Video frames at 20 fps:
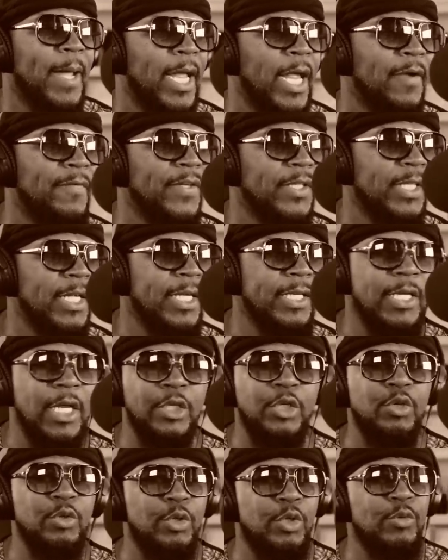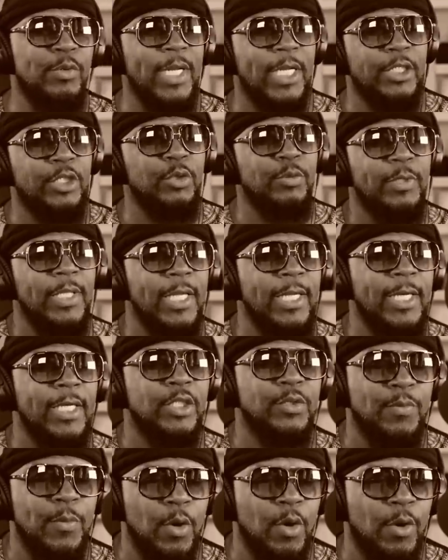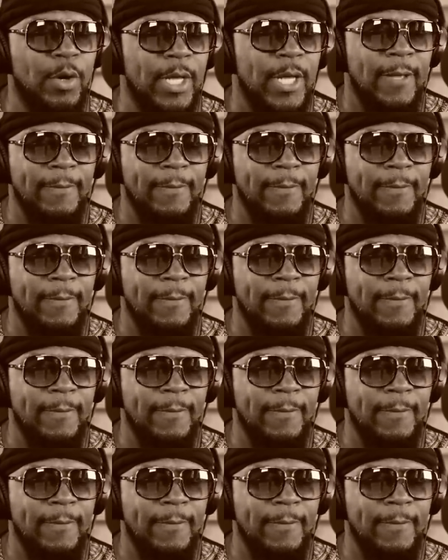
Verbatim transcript: everything that you do that you think is wrong,